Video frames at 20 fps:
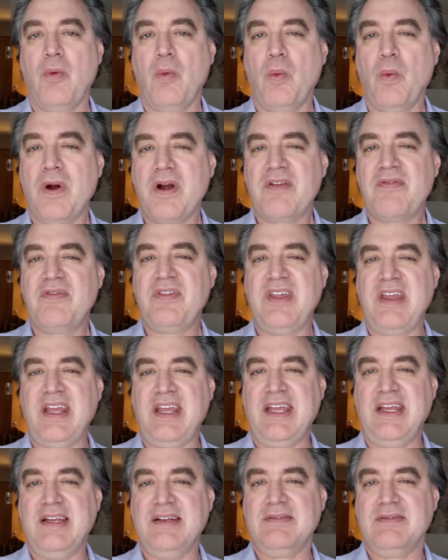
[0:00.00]
One of
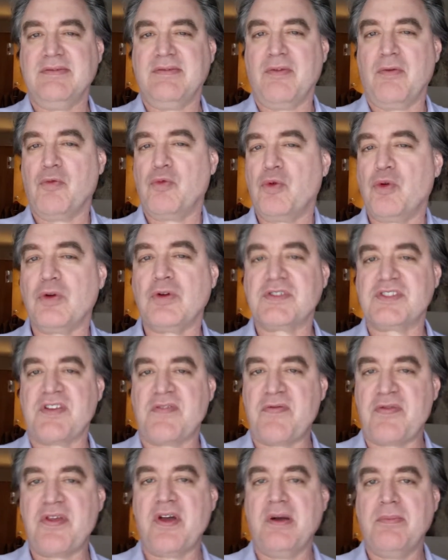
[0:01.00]
the rules
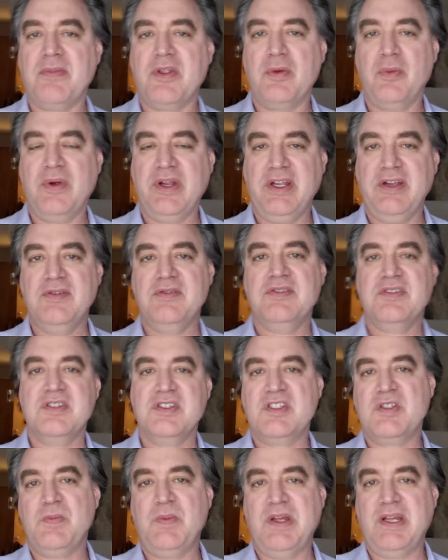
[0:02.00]
of thumb that we use
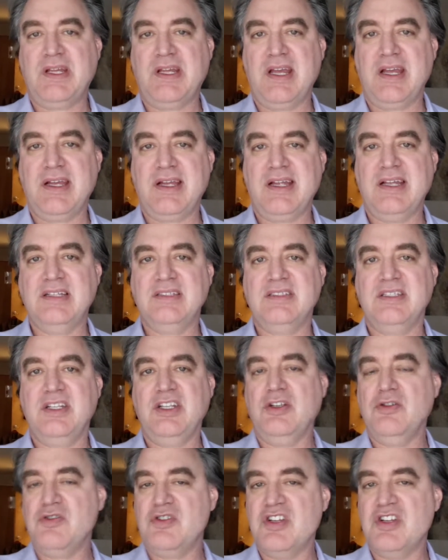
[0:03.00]
in speaking is that you